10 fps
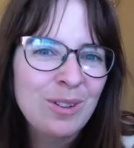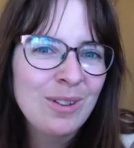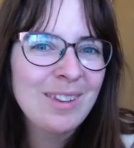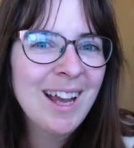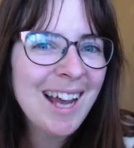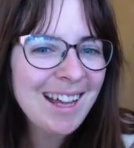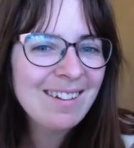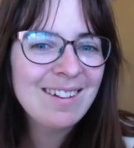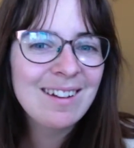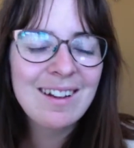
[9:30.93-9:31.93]
on
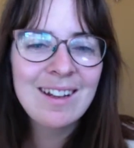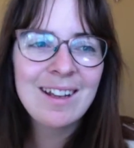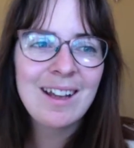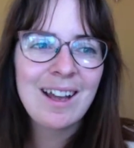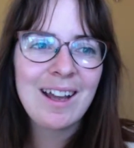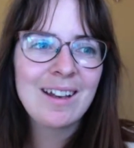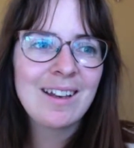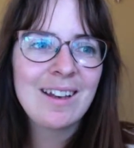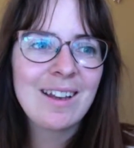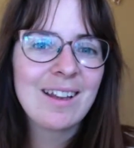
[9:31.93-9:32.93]
that.
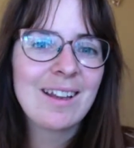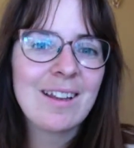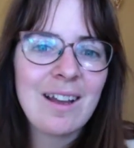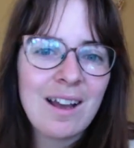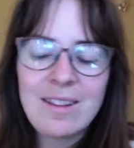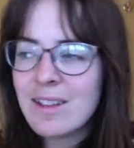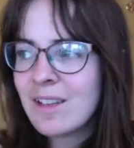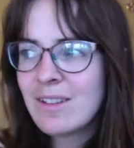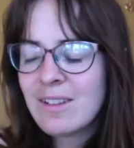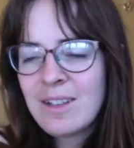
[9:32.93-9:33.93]
And I think
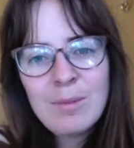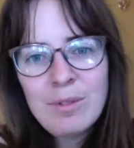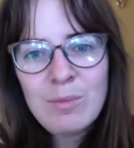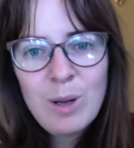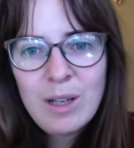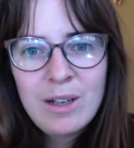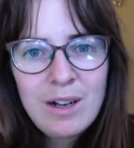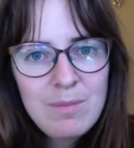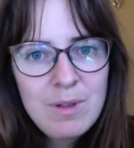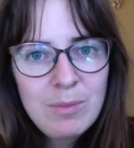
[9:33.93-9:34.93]
it's the same with money. There
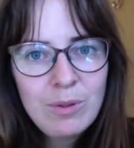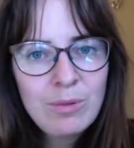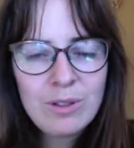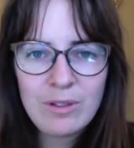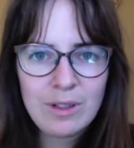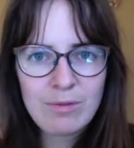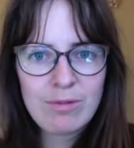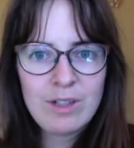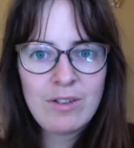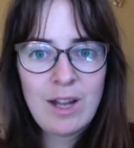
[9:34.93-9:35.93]
are people who want to live
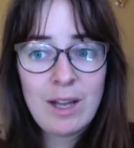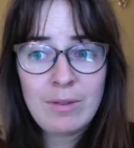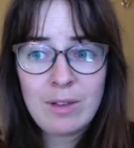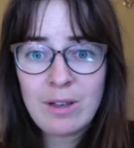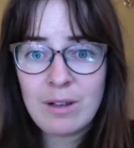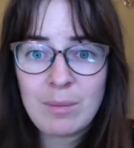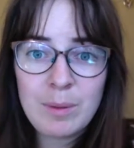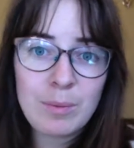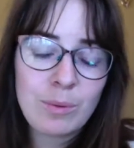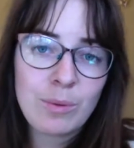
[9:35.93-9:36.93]
rich lives and there are
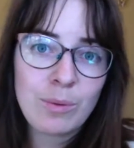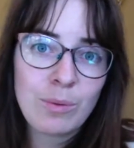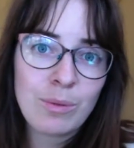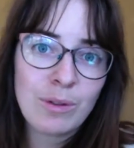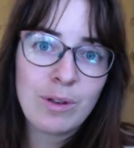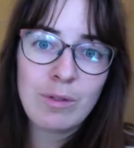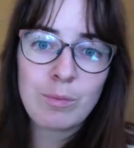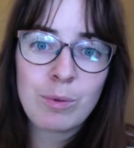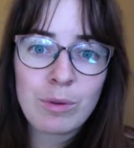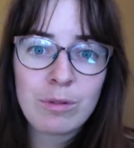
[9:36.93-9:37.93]
people who want to
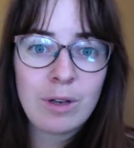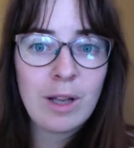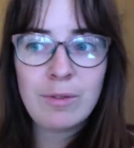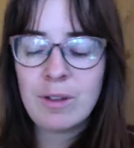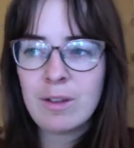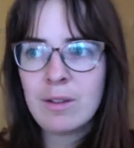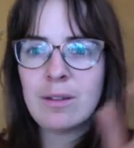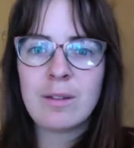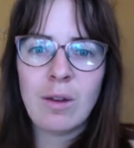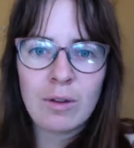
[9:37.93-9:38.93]
live poorer lives,
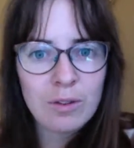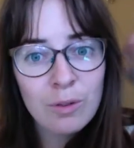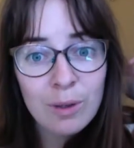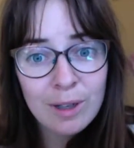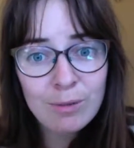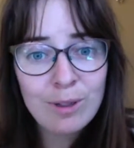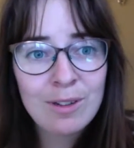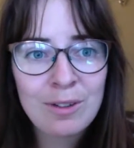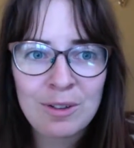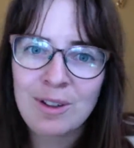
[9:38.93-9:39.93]
and on the soul level
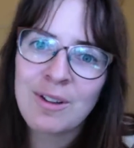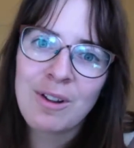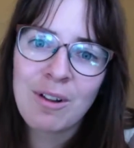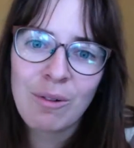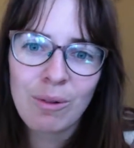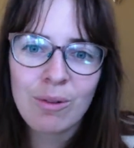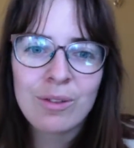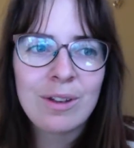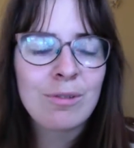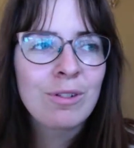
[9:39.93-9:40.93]
that's all
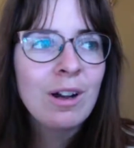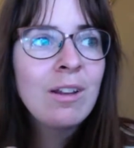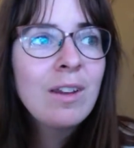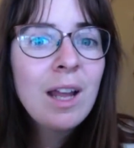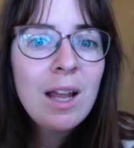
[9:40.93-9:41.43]
different.